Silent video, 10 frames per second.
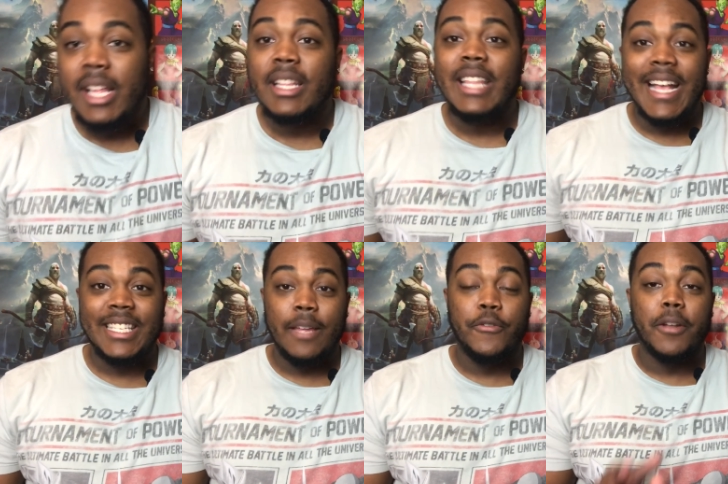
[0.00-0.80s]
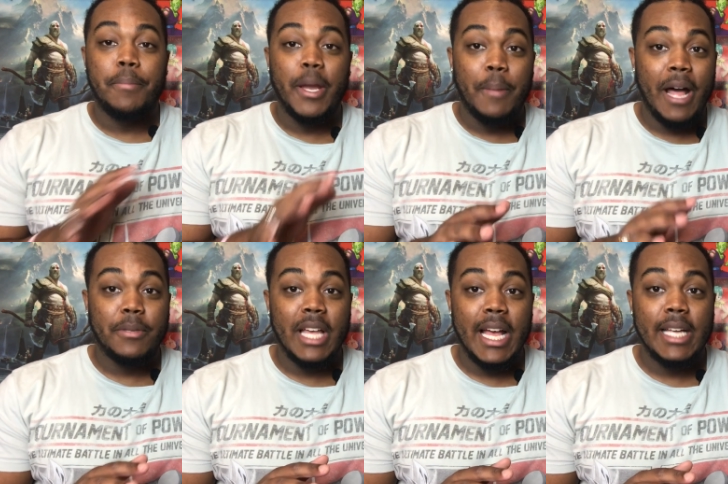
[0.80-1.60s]
Last up for the big pops,
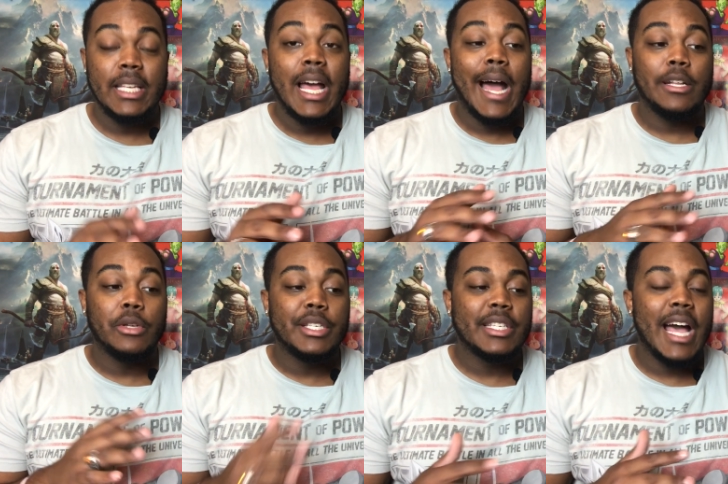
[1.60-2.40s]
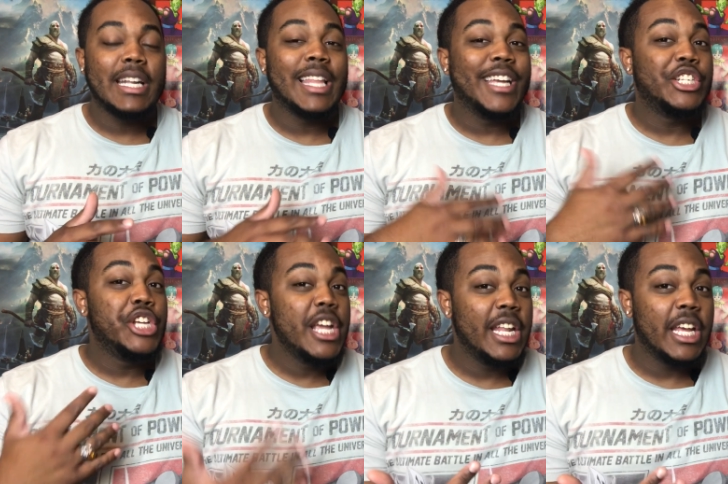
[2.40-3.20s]
guys. I know this is kind of like
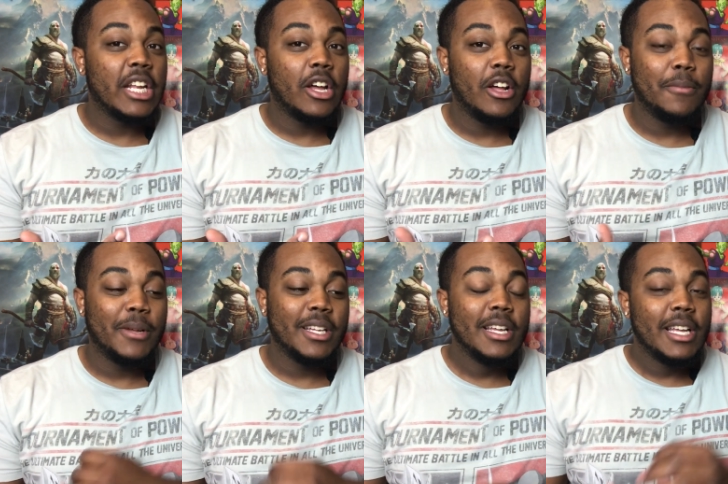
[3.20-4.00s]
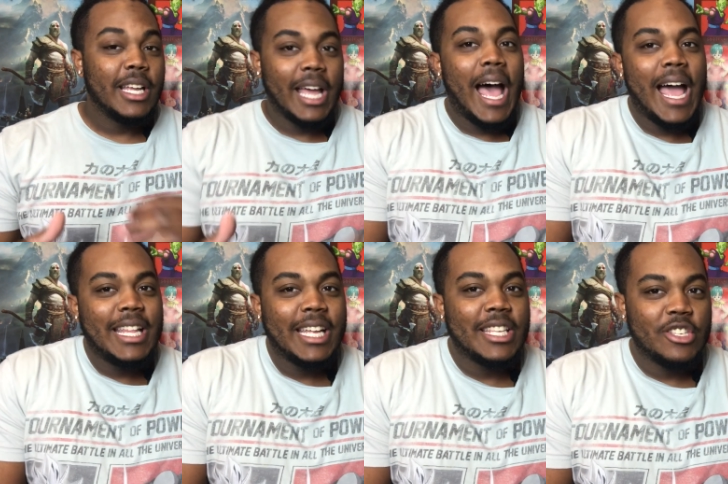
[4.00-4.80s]
cheating and all, but I had to
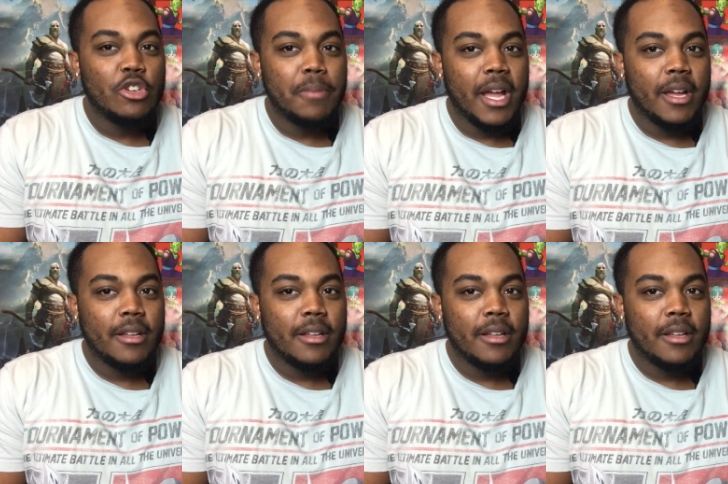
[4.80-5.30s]
get this 2-pack.